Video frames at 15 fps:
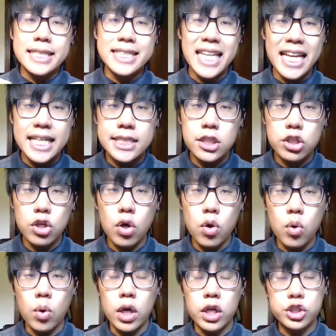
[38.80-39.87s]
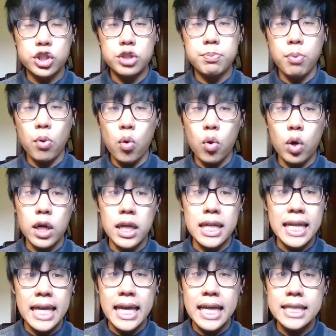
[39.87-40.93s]
Days ago, a spore
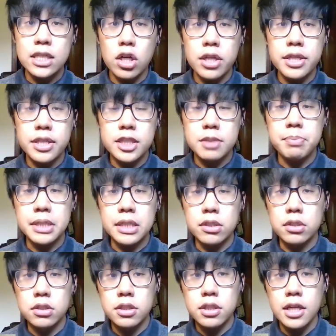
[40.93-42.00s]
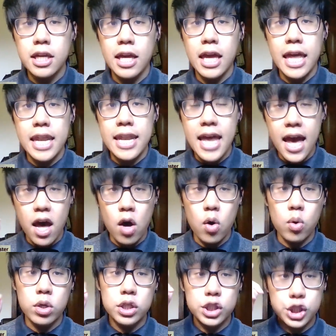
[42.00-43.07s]
landed on this beetle, and
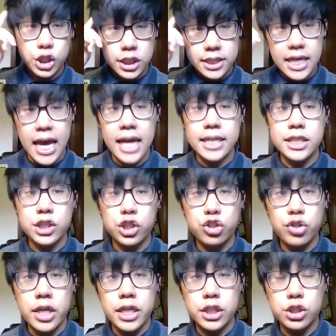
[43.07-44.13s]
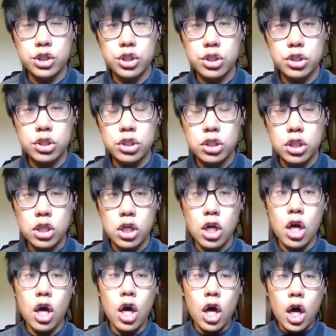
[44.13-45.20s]
now she's acting strange.
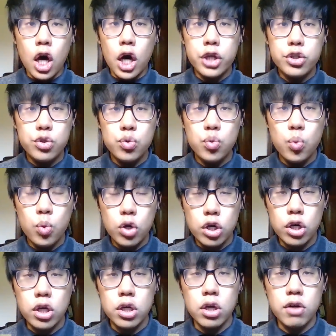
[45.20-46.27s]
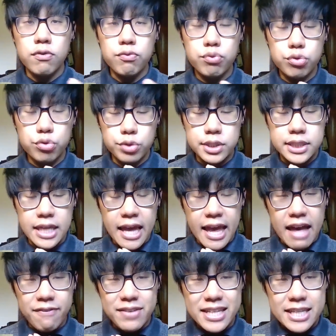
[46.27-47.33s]
A new work of roots
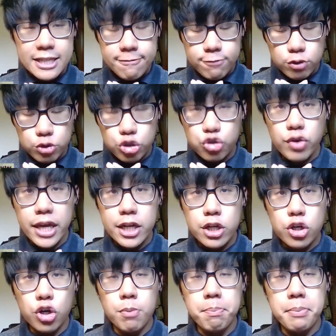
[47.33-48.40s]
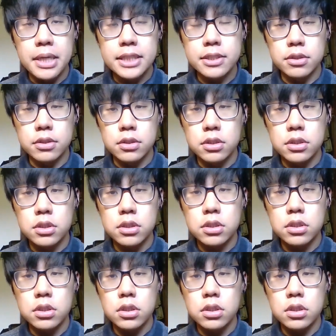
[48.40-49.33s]
have infiltrated her muscles.